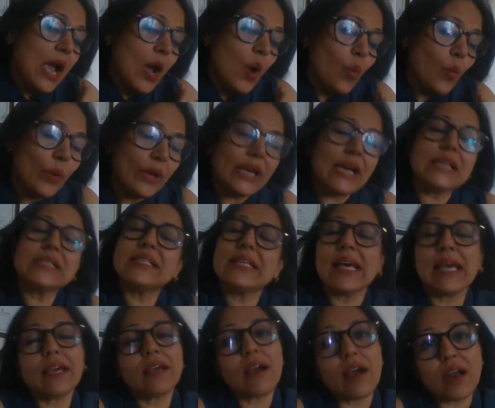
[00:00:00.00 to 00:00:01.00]
when I
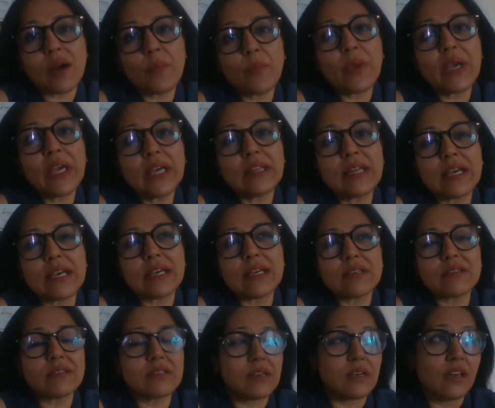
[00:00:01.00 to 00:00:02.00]
say karmic,
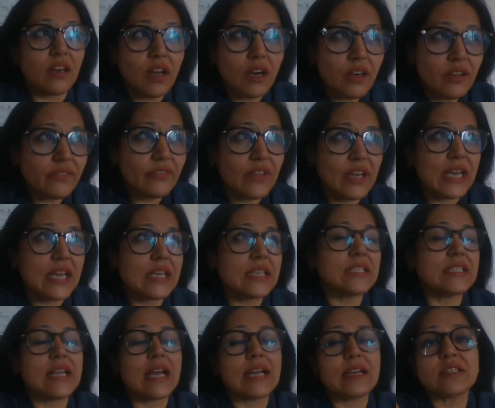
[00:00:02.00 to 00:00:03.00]
there's a lot of
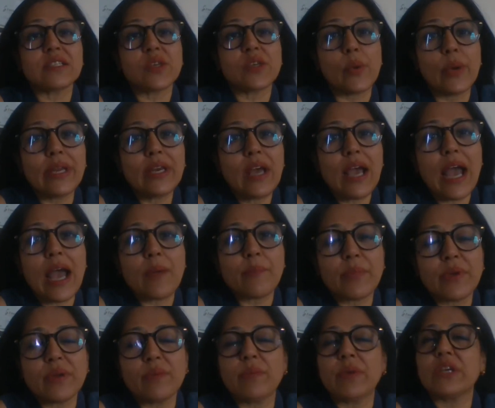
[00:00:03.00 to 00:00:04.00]
things that is going to
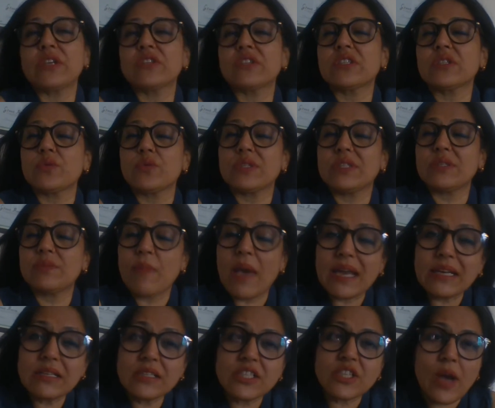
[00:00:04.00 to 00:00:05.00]
happen because it was
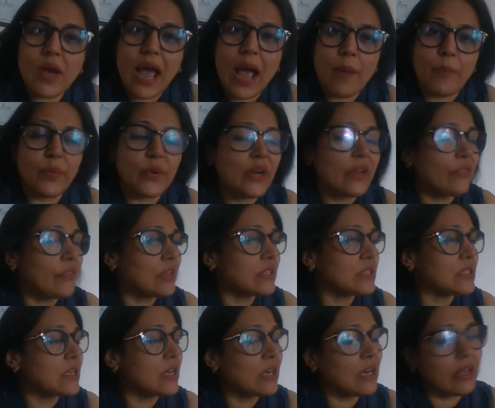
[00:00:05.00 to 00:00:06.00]
meant to happen and there's
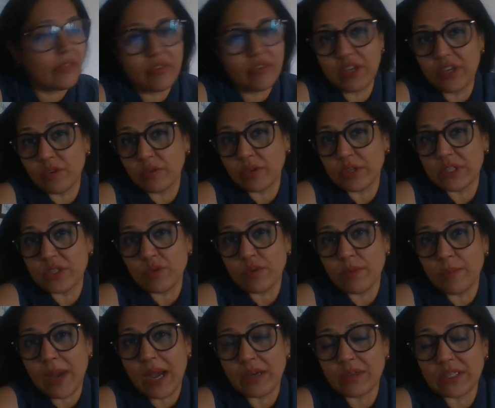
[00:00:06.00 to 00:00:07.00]
nothing you can do
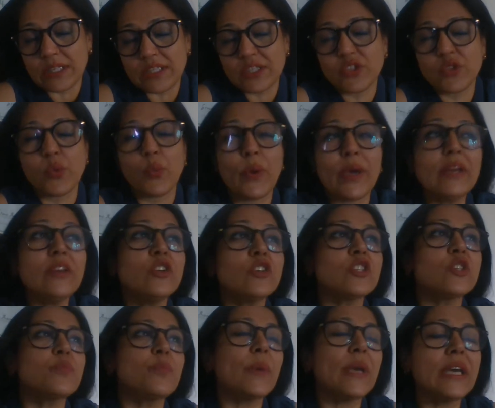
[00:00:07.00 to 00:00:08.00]
about it. So, when you
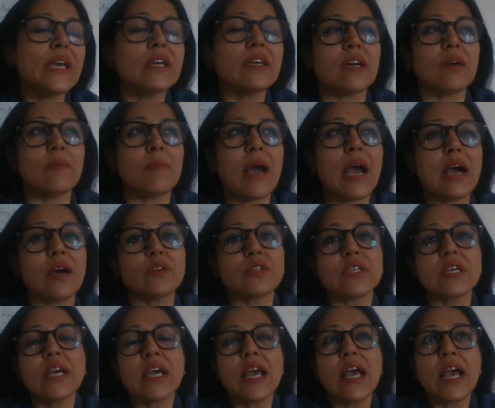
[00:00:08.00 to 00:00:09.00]
speak about
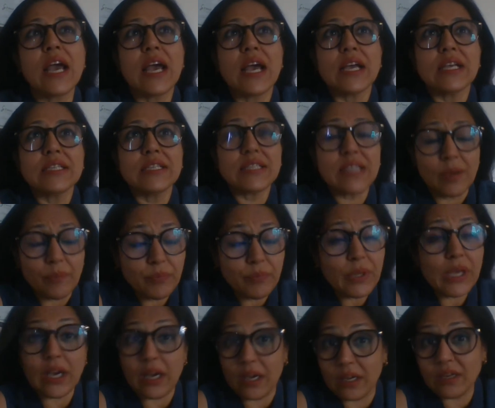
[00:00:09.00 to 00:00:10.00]

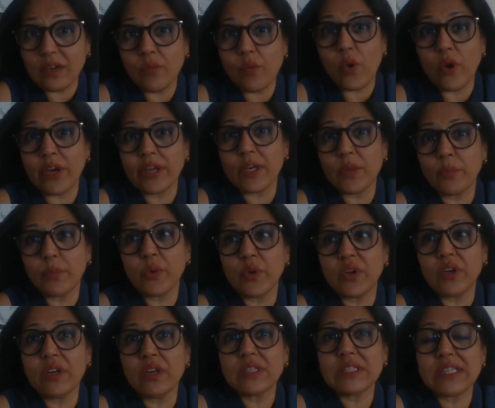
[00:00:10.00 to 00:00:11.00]
something
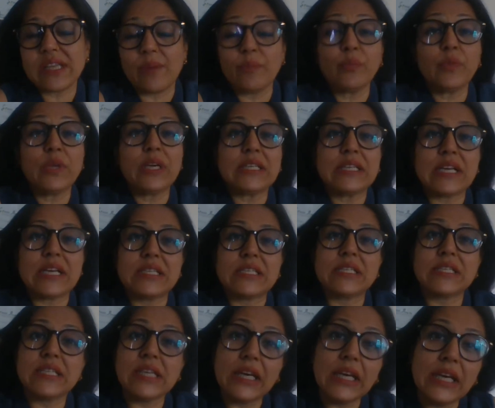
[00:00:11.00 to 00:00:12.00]
unavoidable, something
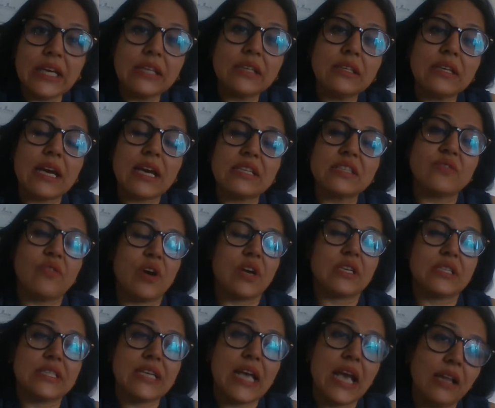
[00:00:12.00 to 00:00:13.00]
destined as far
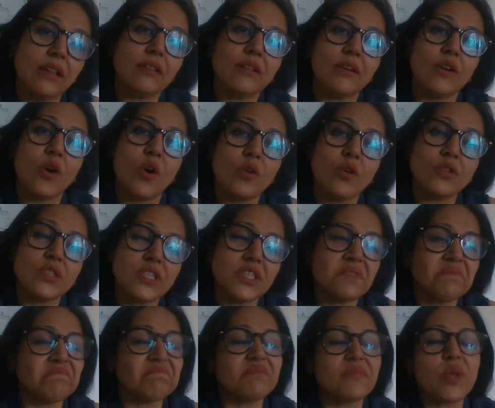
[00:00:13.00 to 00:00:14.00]
as health goes,
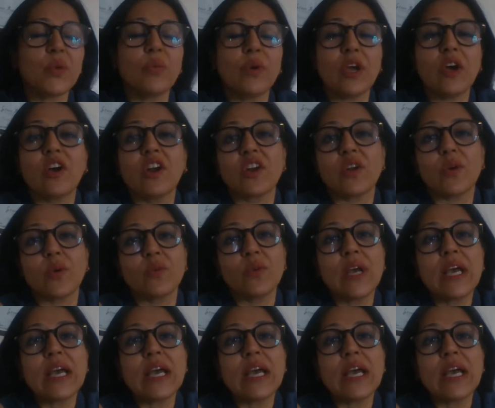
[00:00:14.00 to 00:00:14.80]
we all know